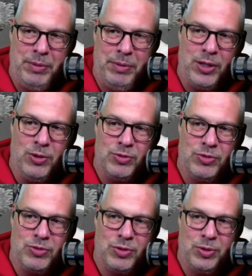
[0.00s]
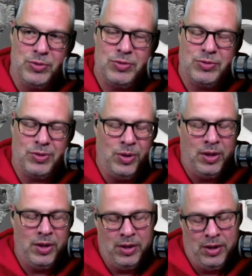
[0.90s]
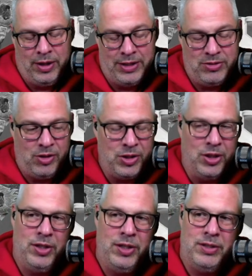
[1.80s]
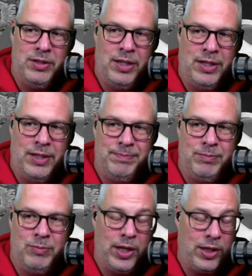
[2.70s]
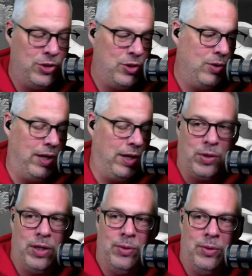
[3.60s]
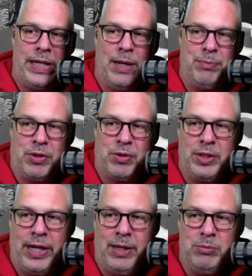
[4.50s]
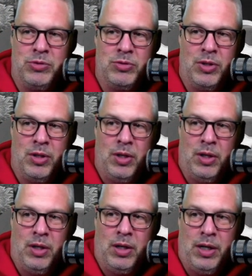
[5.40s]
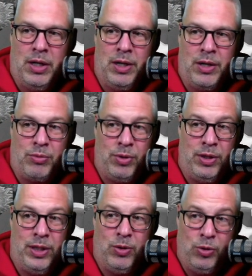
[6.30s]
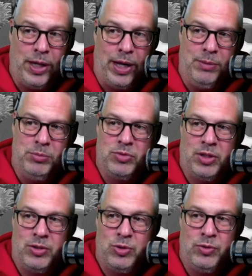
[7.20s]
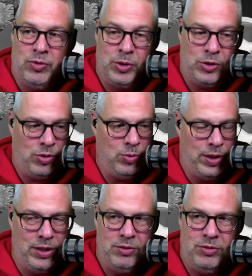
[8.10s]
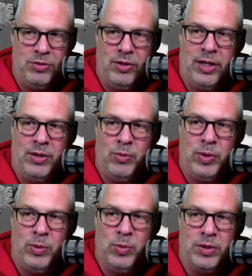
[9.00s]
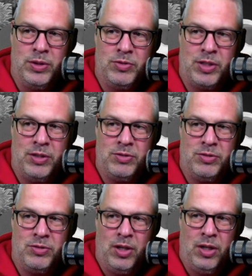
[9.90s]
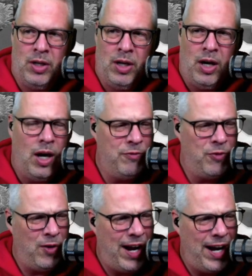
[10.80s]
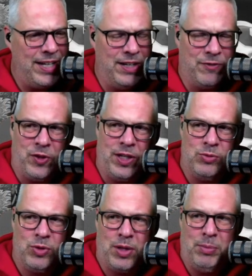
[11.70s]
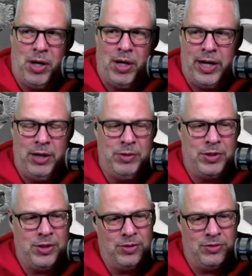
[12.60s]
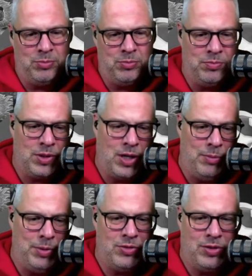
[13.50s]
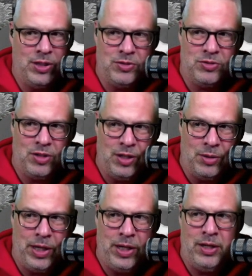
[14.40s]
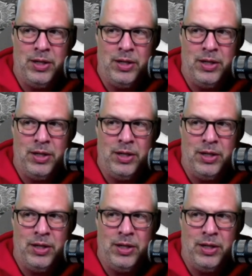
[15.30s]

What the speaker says: goes through. So that's all good. And we got a good show tonight. We're going to recap the 3 games, 3 home games, 2 of them which were wins. And then we will discuss a variety of different things with the Monahan return, some comments that Daryl Sutter made.